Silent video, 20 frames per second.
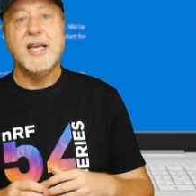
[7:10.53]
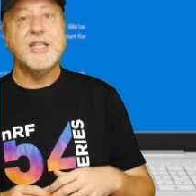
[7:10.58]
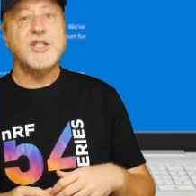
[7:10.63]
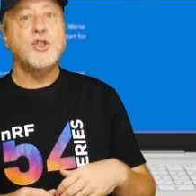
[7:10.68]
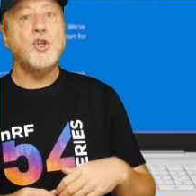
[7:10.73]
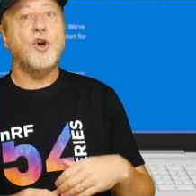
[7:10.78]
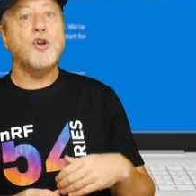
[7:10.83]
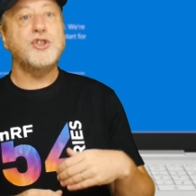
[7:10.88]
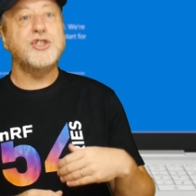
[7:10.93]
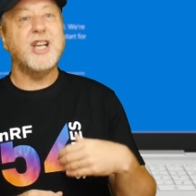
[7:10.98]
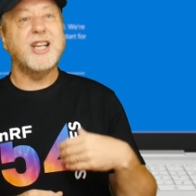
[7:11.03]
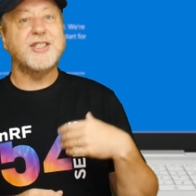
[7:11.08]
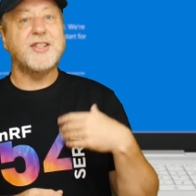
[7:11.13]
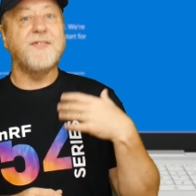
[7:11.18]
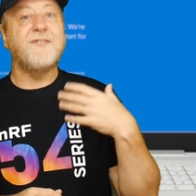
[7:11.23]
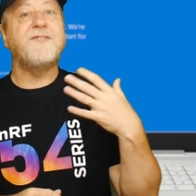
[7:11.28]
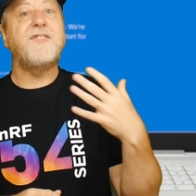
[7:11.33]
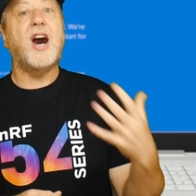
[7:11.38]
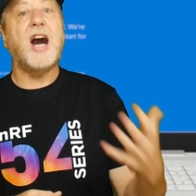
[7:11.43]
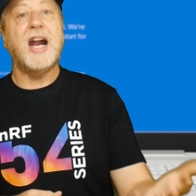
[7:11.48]
It's not just a
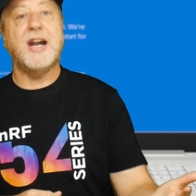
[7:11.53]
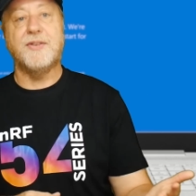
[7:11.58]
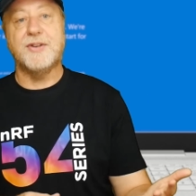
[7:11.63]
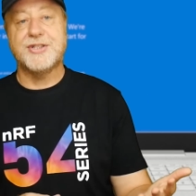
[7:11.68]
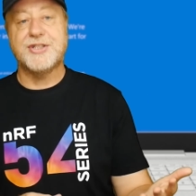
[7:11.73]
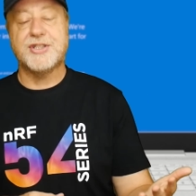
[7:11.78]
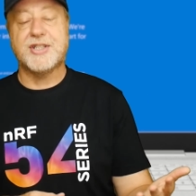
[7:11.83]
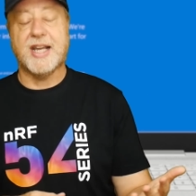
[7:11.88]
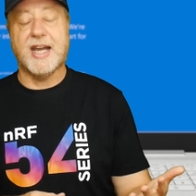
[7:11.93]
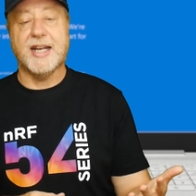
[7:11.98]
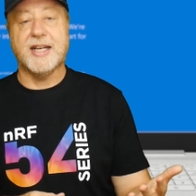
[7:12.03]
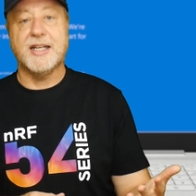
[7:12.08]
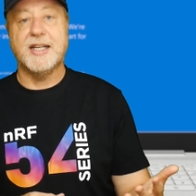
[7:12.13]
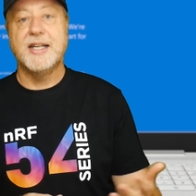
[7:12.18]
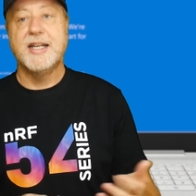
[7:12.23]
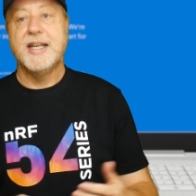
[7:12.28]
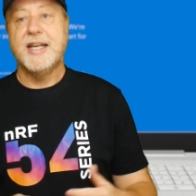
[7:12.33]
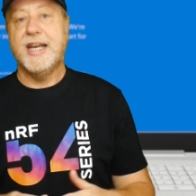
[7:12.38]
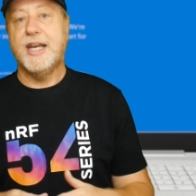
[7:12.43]
virus scanner.